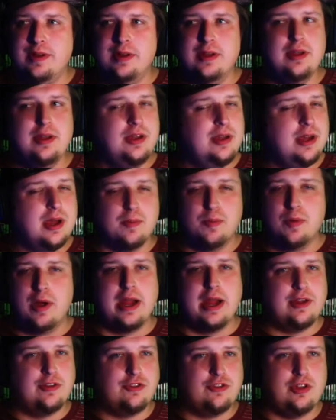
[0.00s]
Yeah,
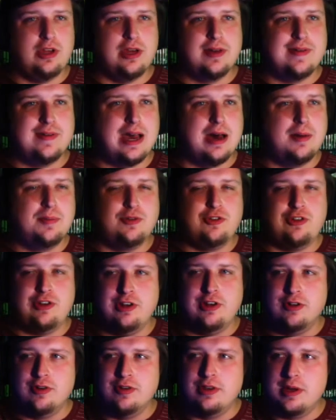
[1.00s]
right. So you have Al
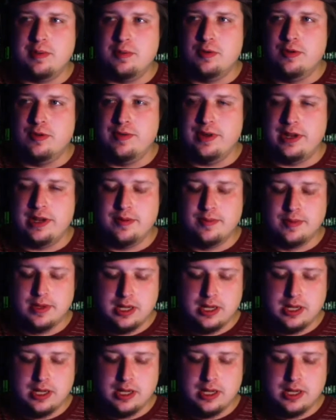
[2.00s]
Pacino in that movie,